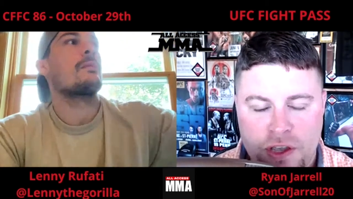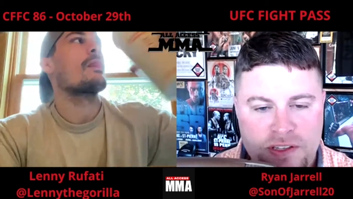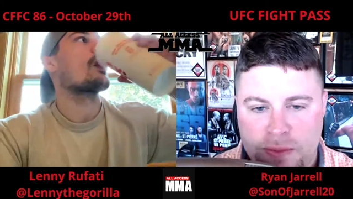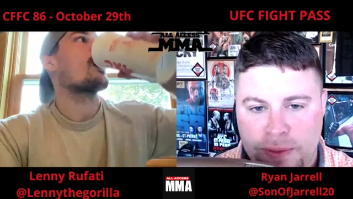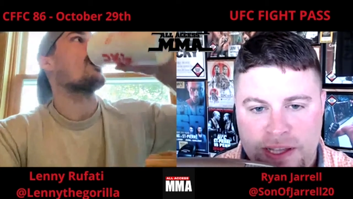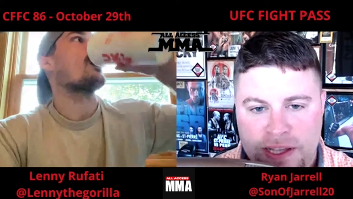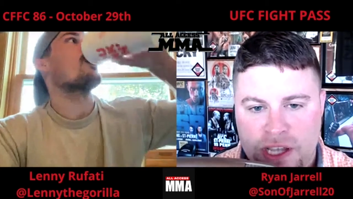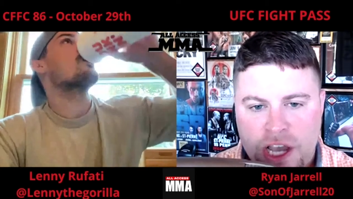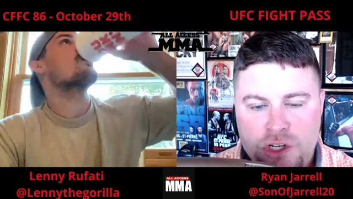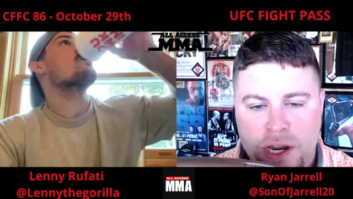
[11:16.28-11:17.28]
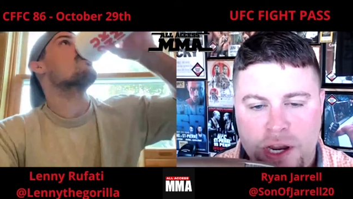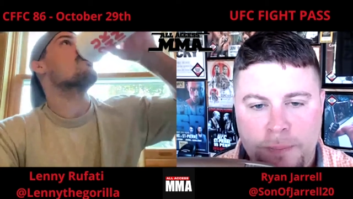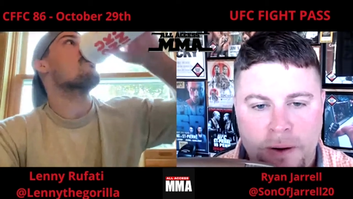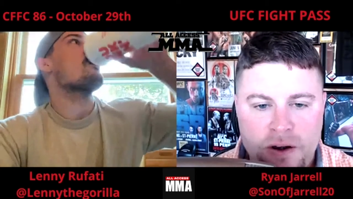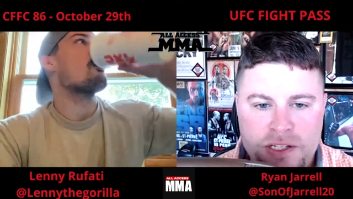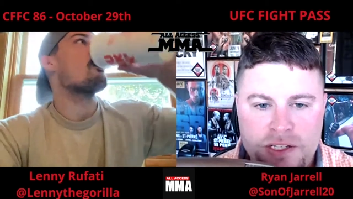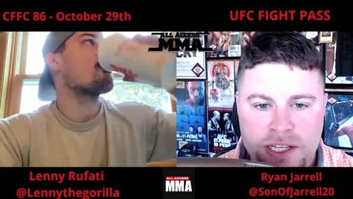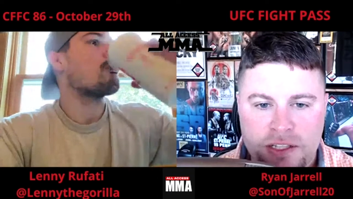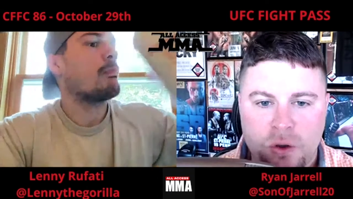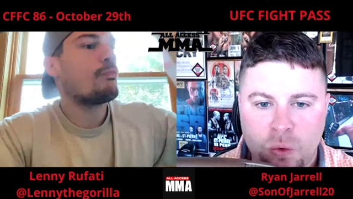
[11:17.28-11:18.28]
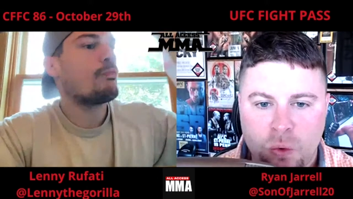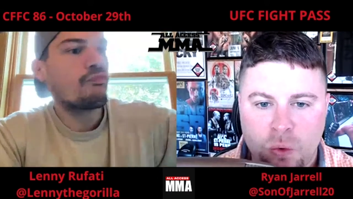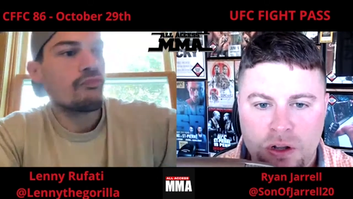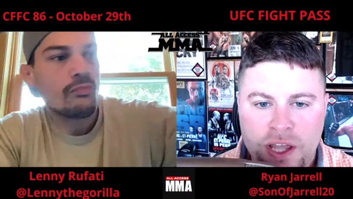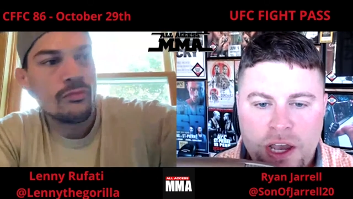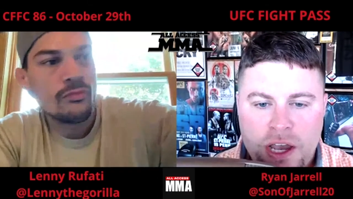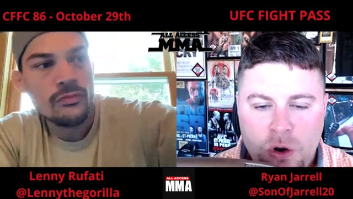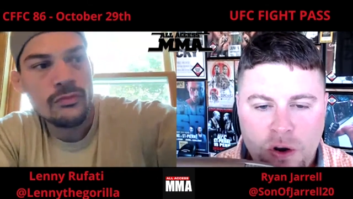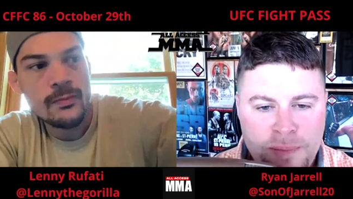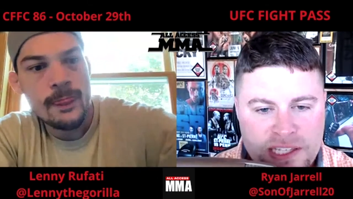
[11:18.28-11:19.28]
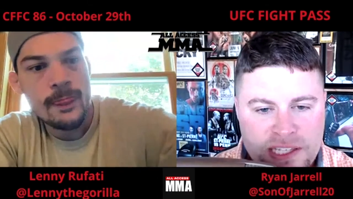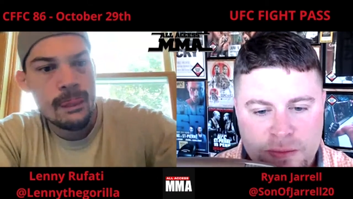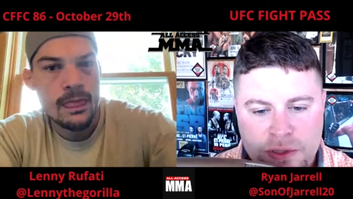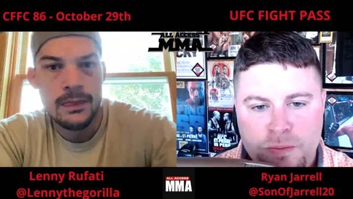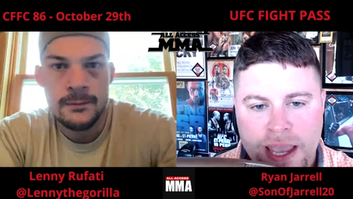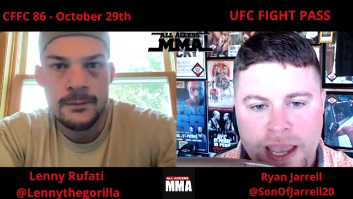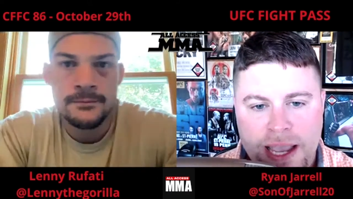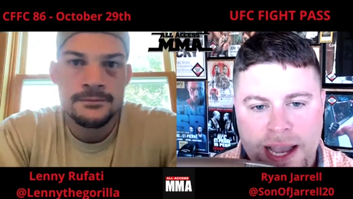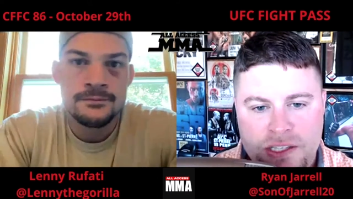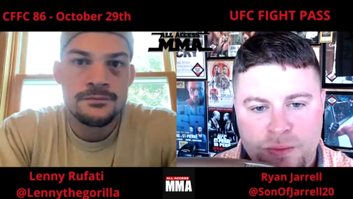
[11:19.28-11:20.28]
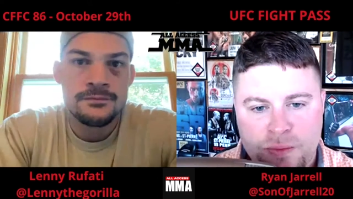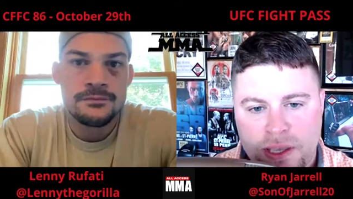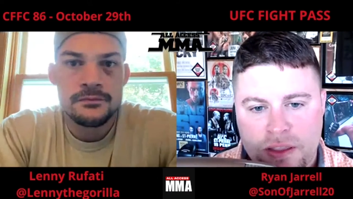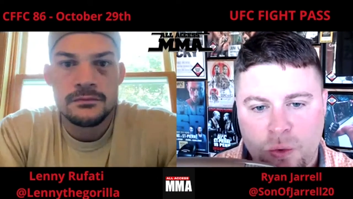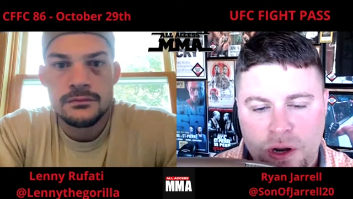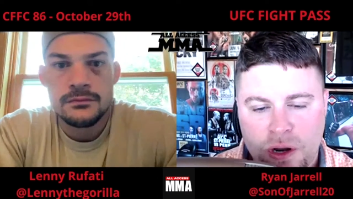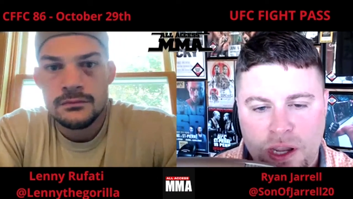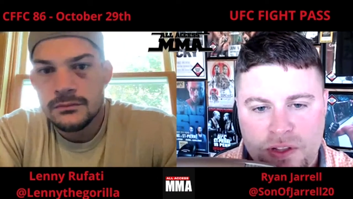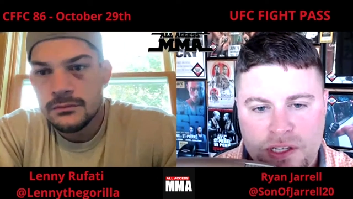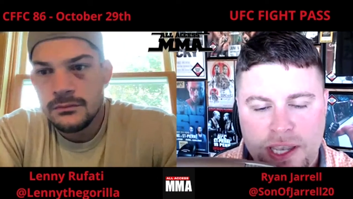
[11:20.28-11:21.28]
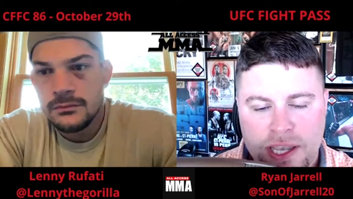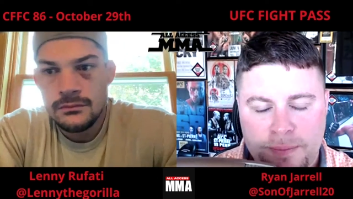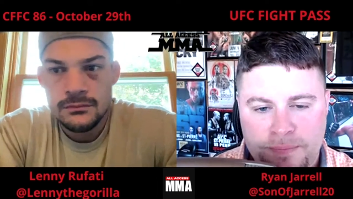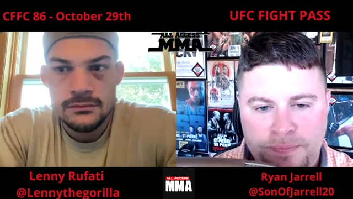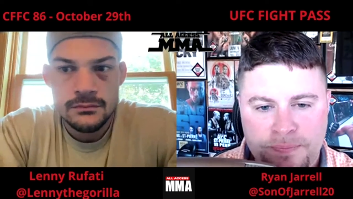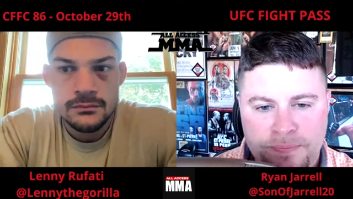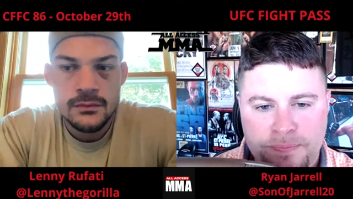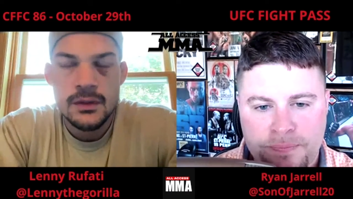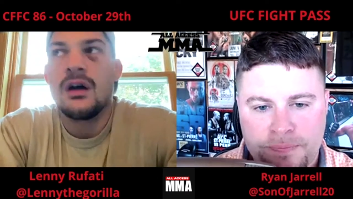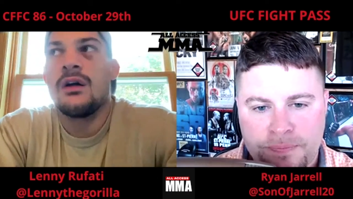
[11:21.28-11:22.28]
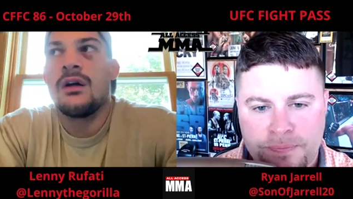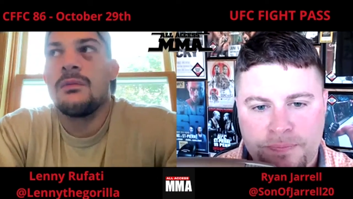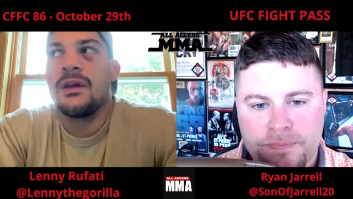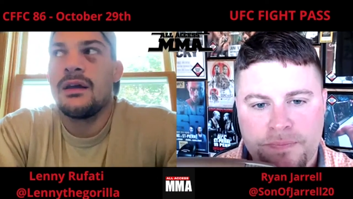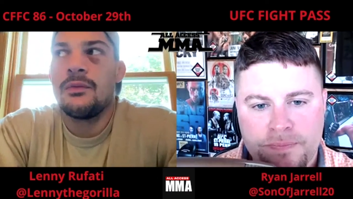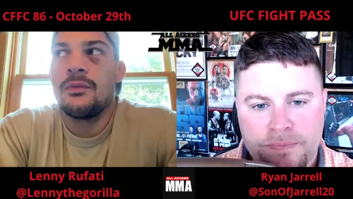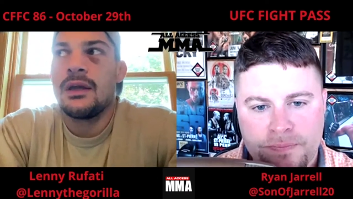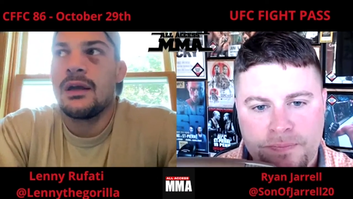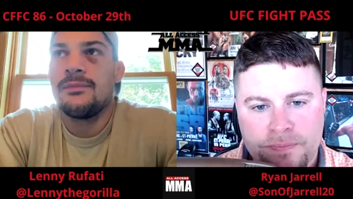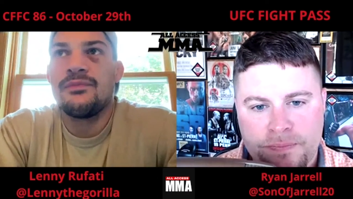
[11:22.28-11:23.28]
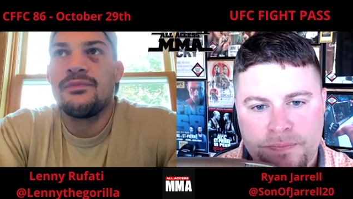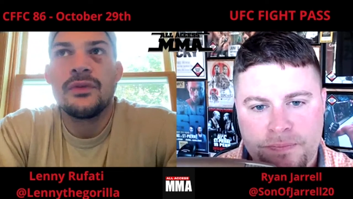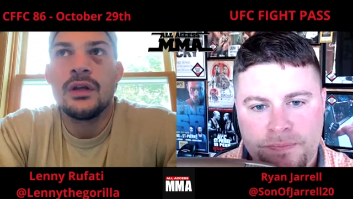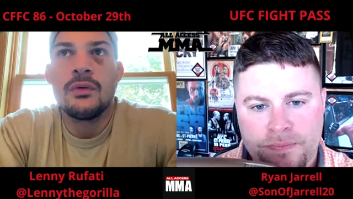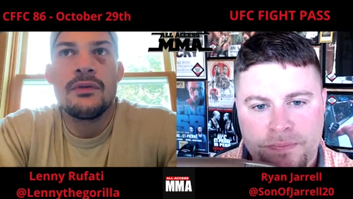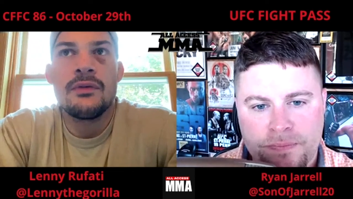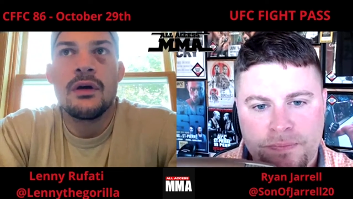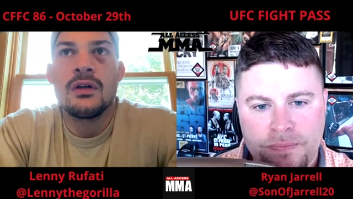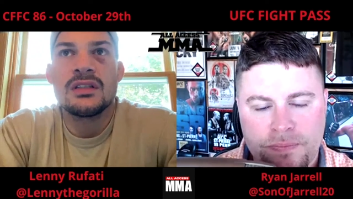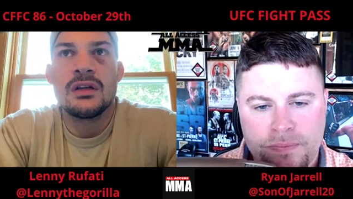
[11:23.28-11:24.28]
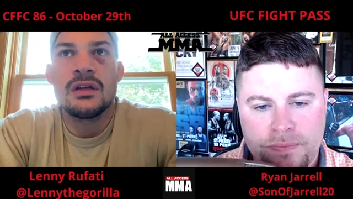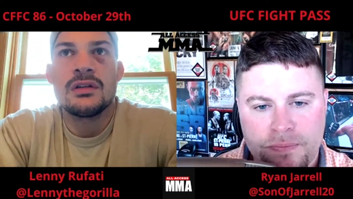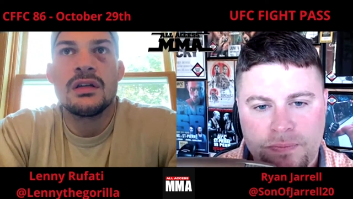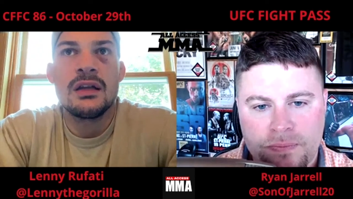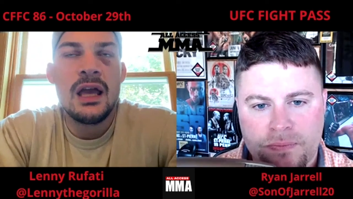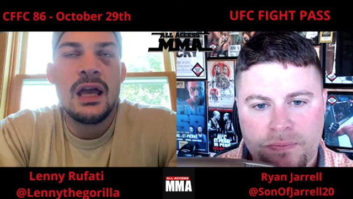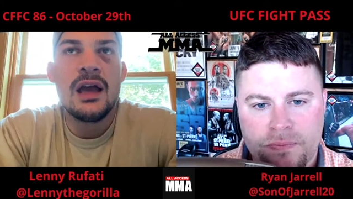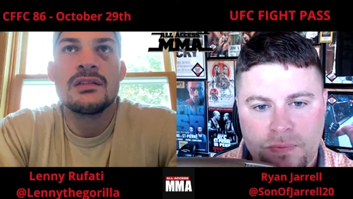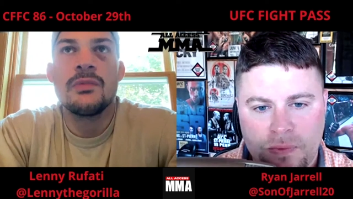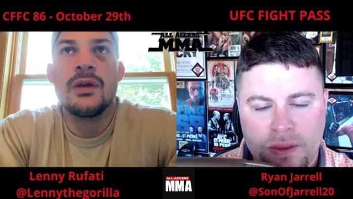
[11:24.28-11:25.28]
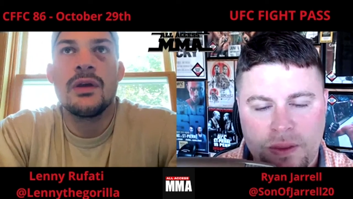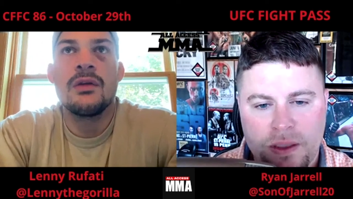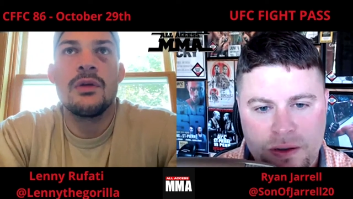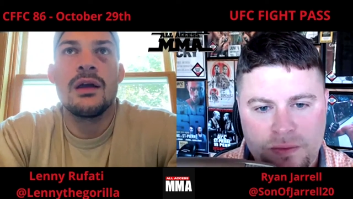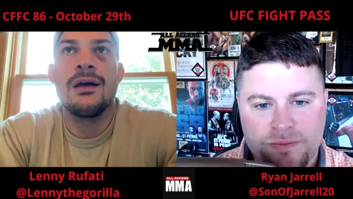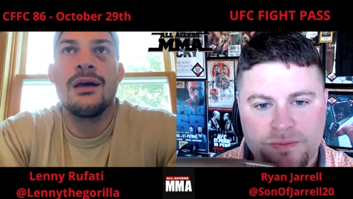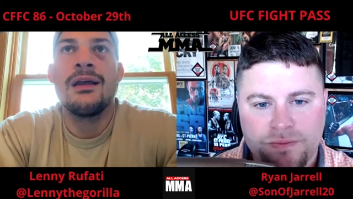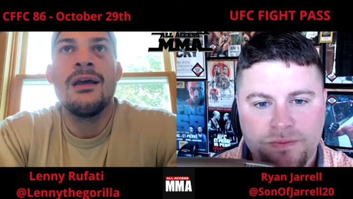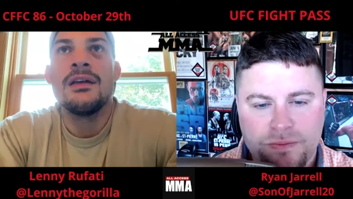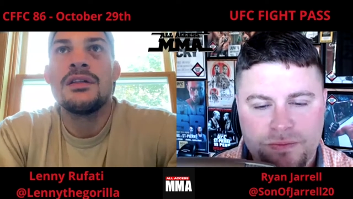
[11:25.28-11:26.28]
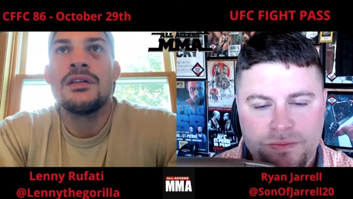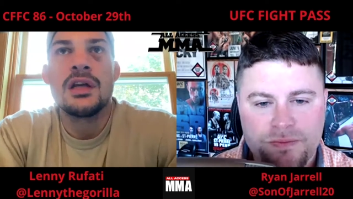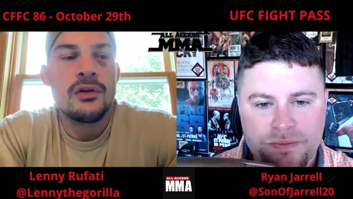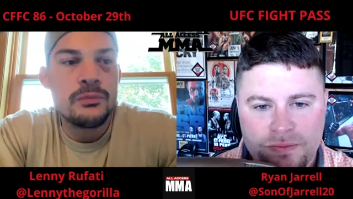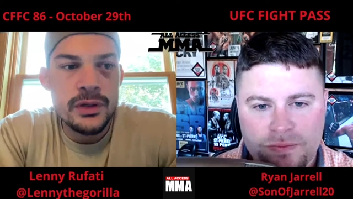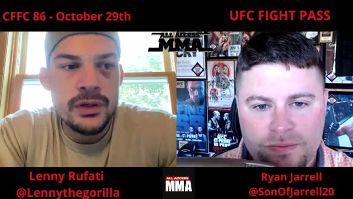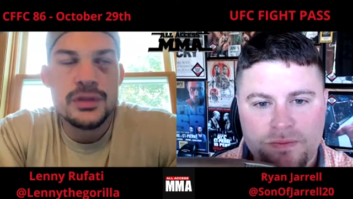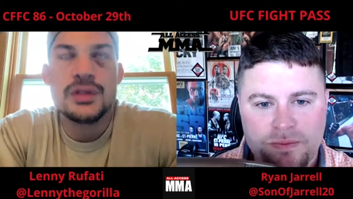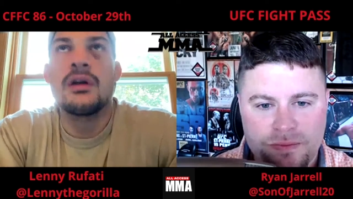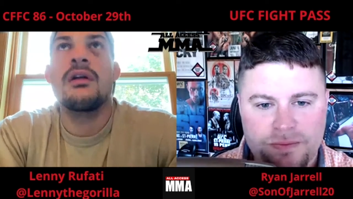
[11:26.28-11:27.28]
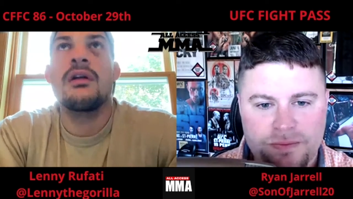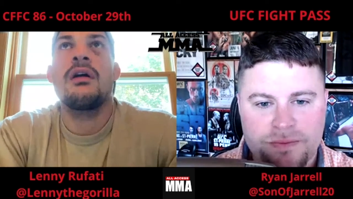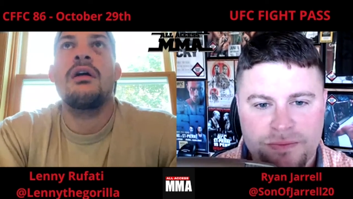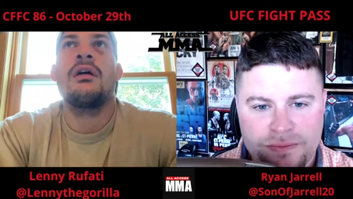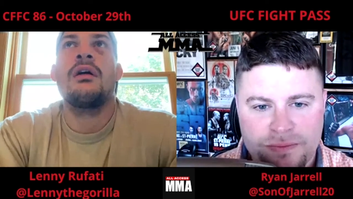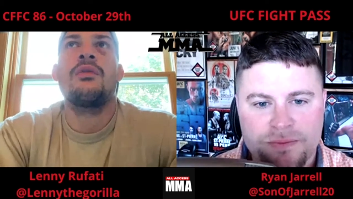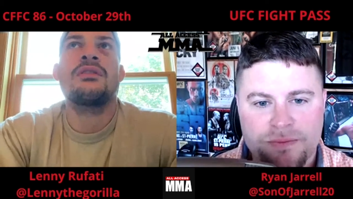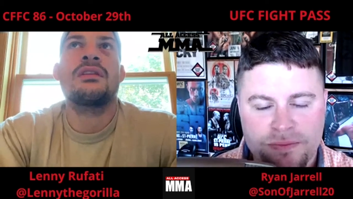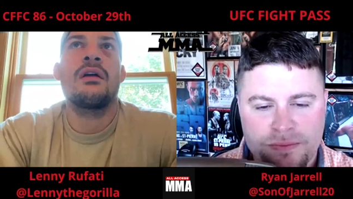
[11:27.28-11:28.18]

Speaker 1: have some of the best training partners in the world. Who have been some of those main guys that you've been getting to work in for this camp?
Speaker 2: Oh man, we got, you know, we have an all-star set of cast, man. We got Gerald Meerschaert uh, always